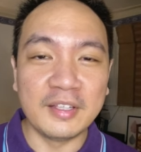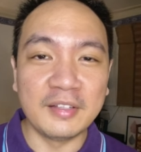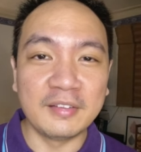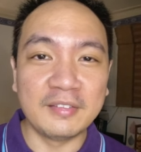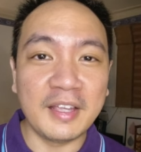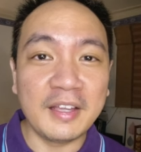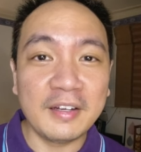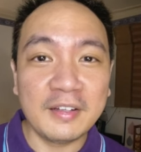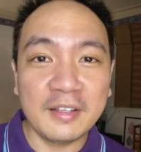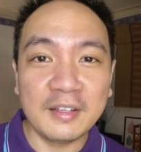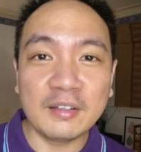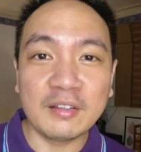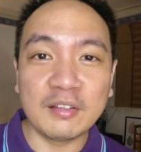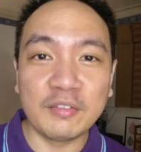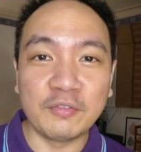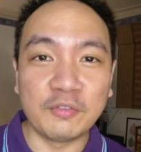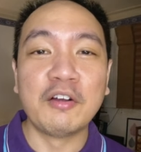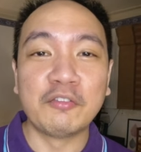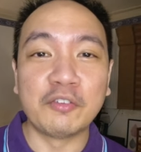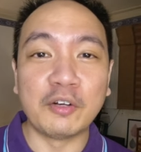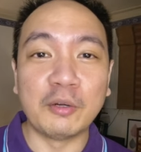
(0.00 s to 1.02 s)
the tenants,
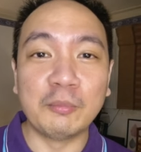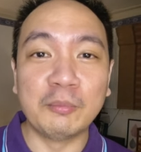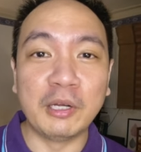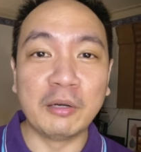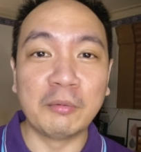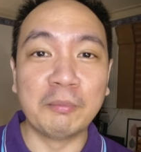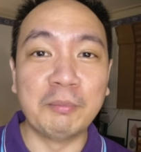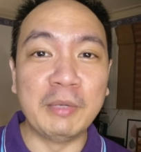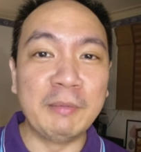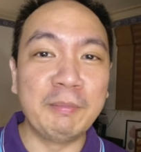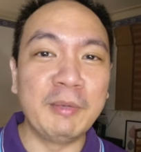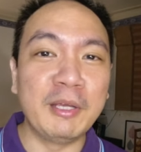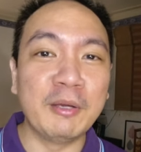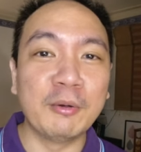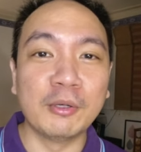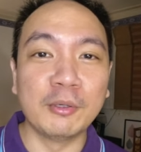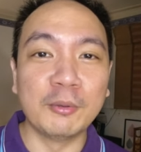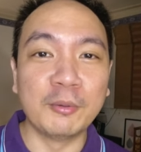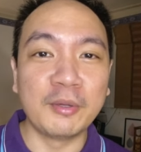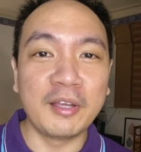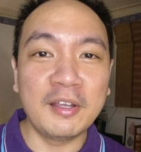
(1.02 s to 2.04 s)
from their
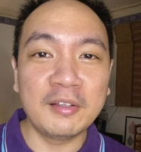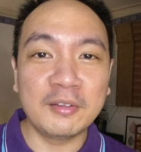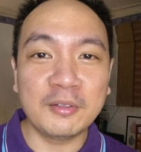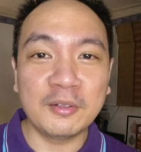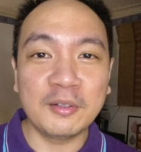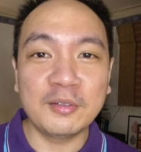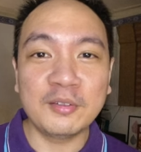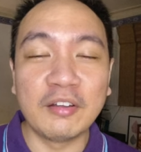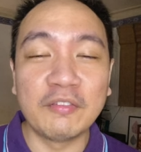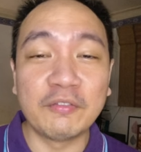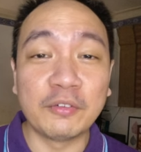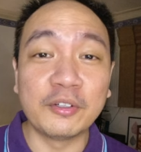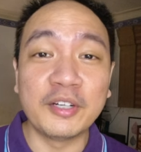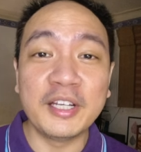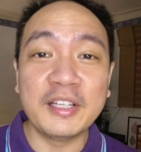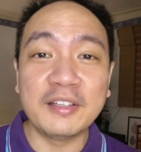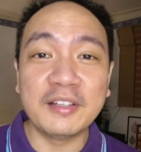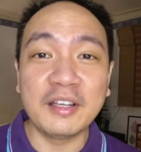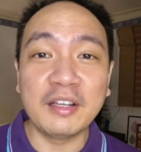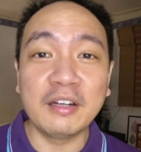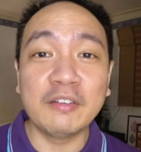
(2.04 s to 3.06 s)
BPO locators. For
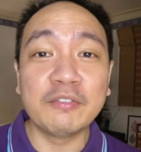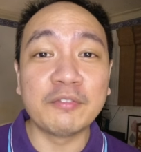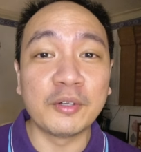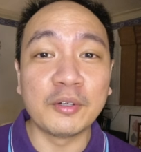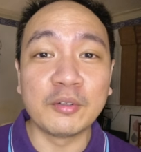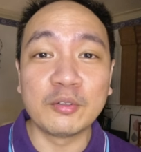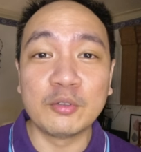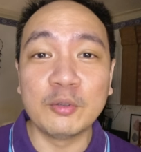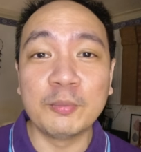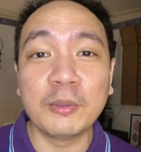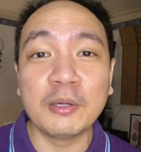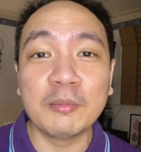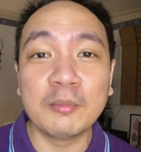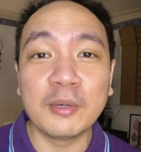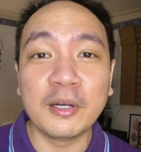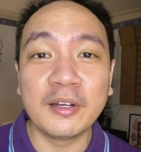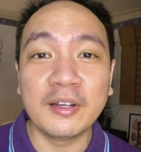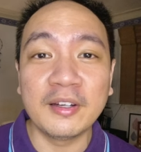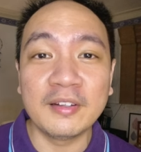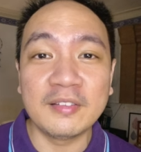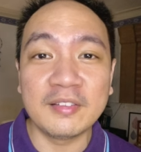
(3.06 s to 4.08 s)
retail, for
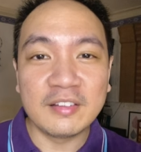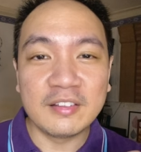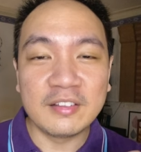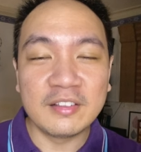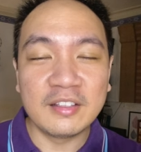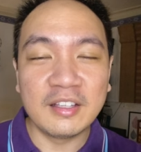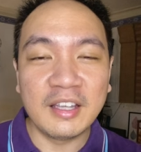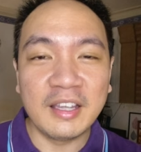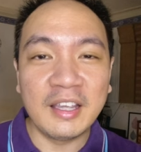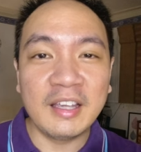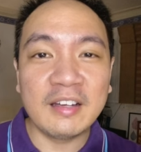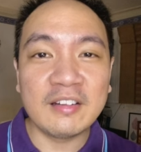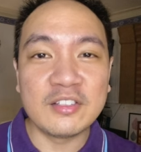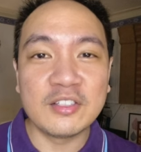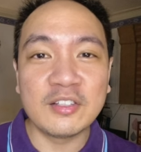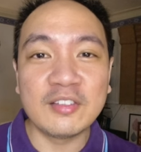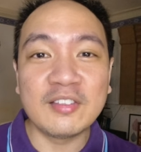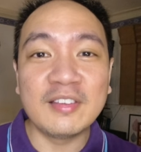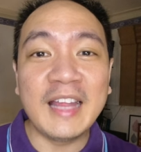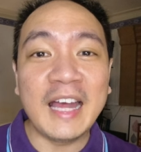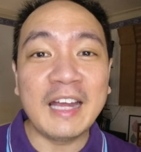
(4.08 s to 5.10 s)
supermarkets, it's
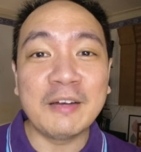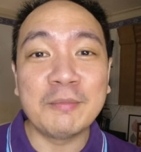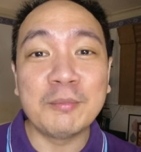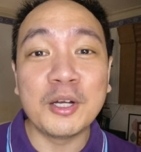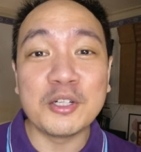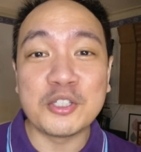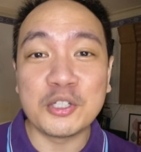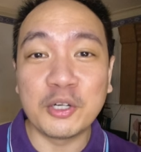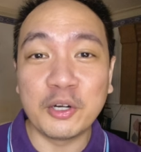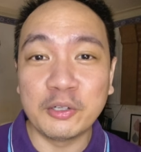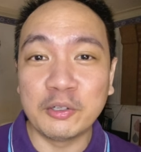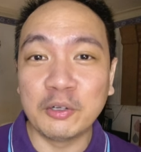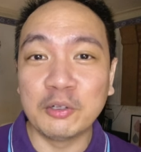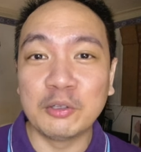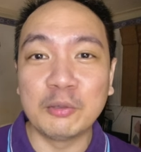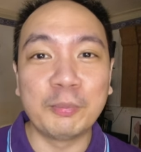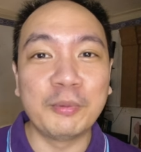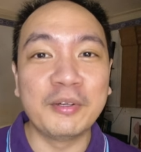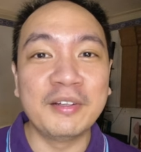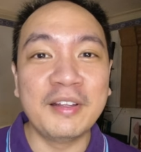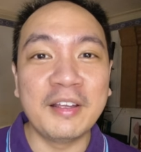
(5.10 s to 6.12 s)
just that much harder
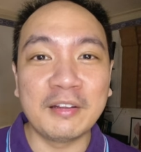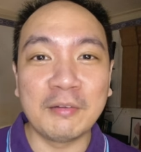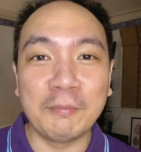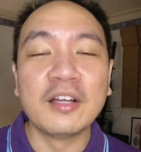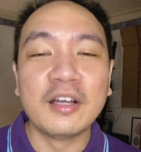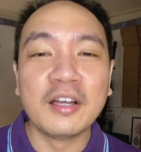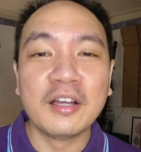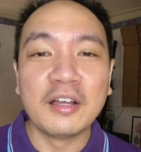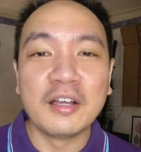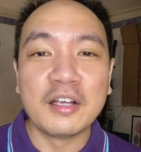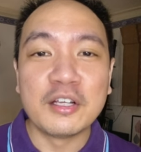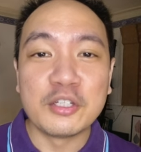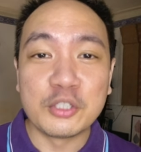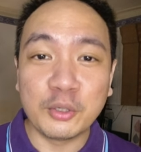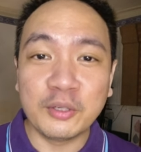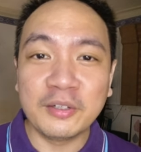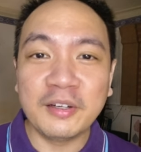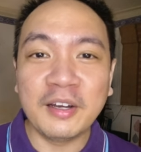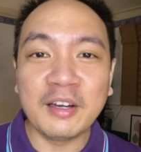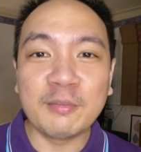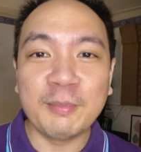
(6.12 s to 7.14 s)
to predict.
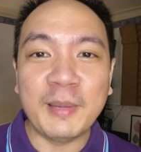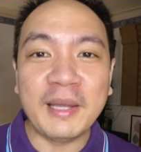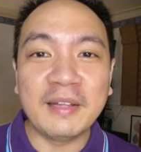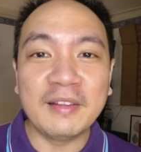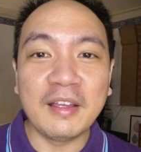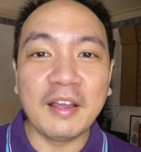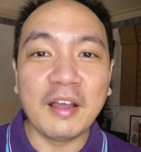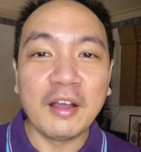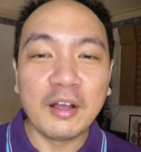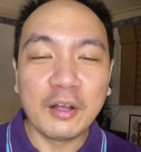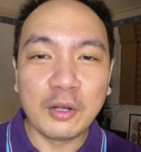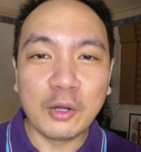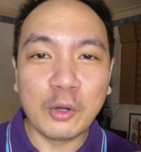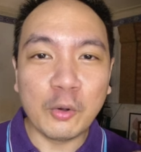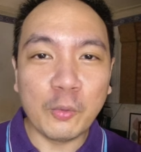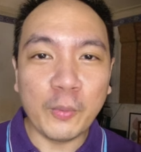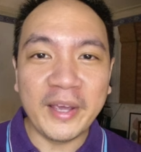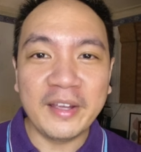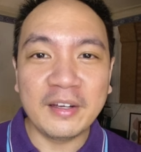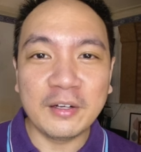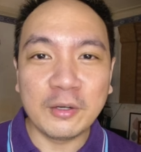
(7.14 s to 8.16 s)
Sure, they're expanding
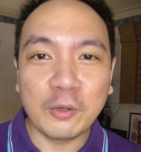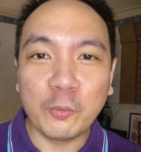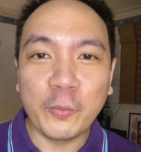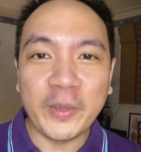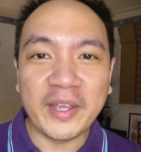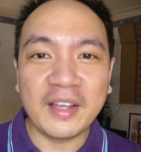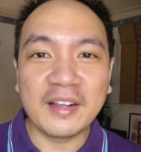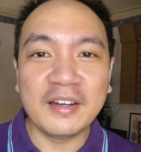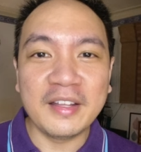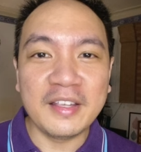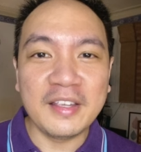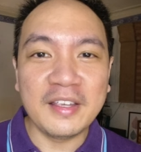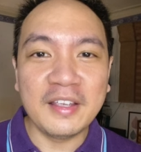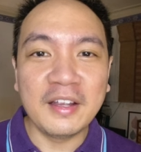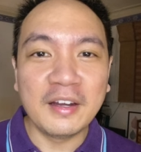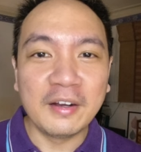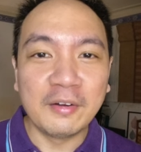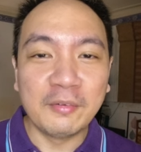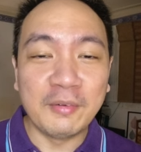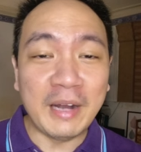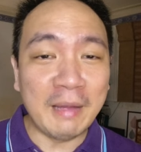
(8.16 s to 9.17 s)
quite quickly,
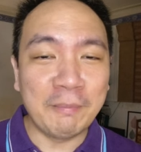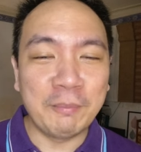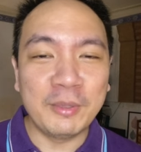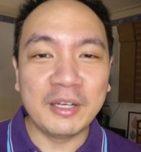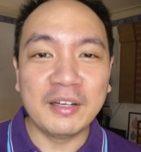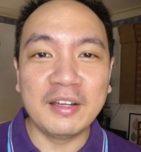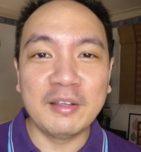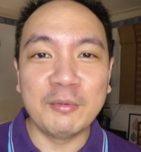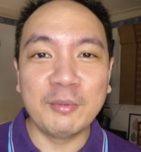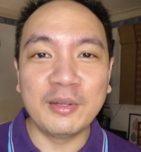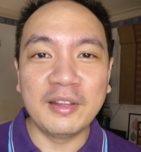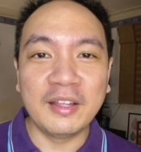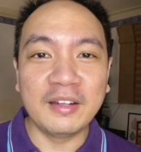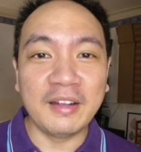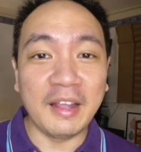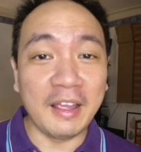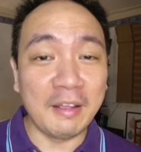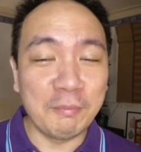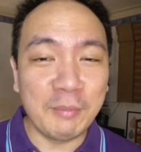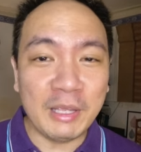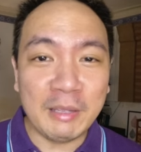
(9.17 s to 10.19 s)
rapidly with
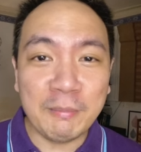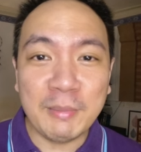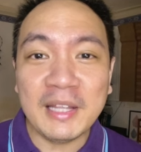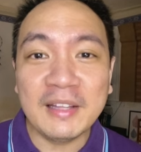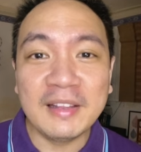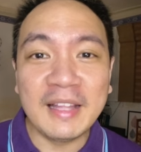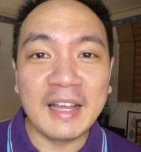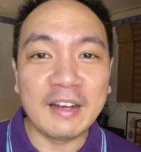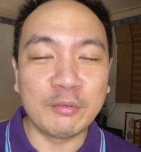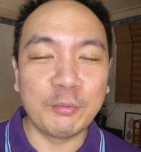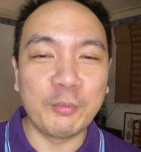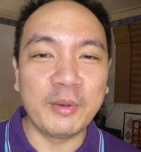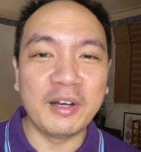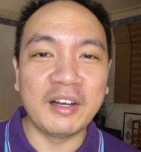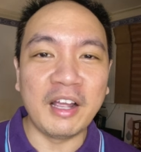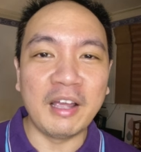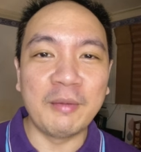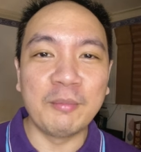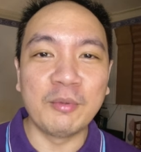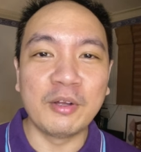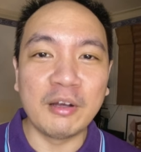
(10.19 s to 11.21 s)
it, and maybe that's
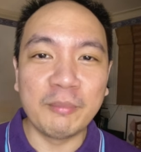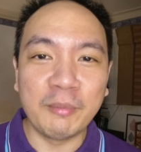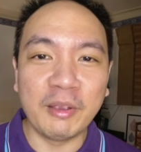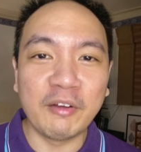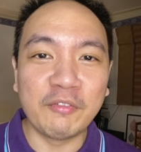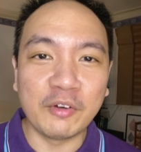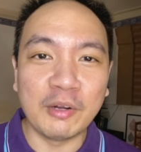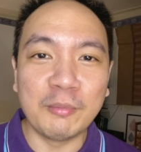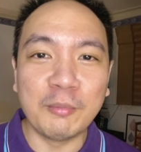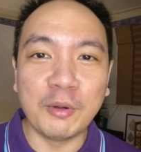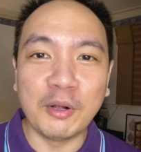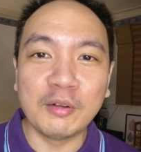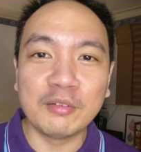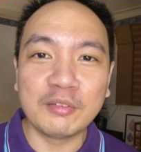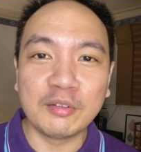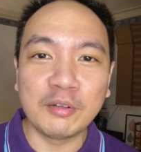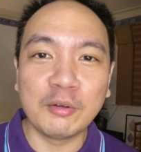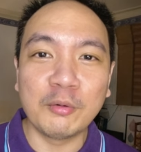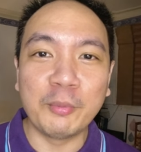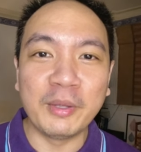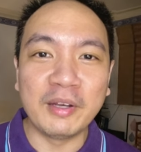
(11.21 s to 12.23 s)
where I'm coming from
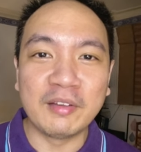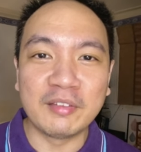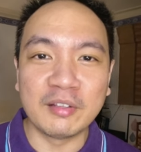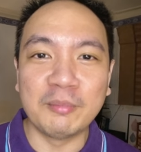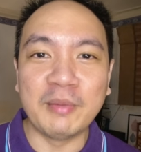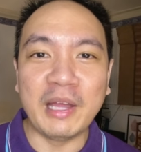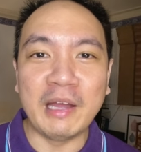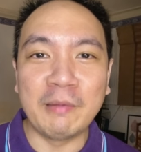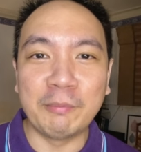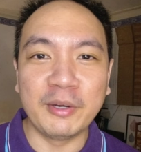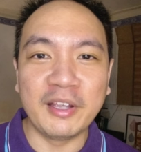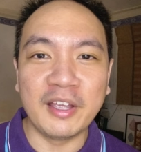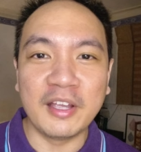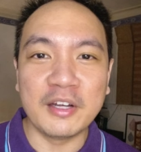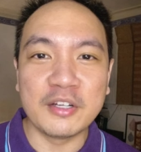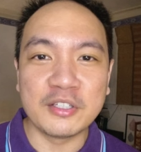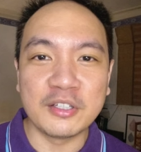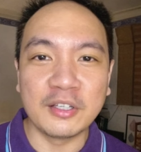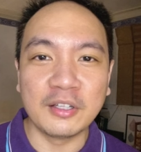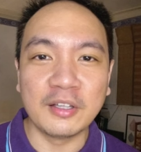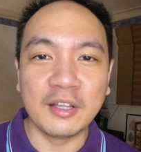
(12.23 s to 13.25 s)
also with some
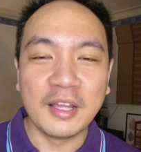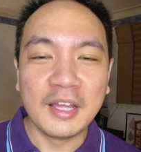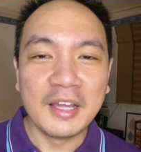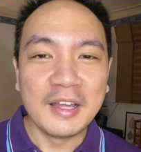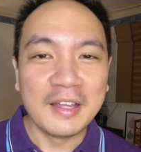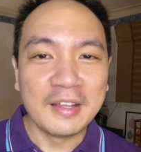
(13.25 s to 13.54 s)
apprehension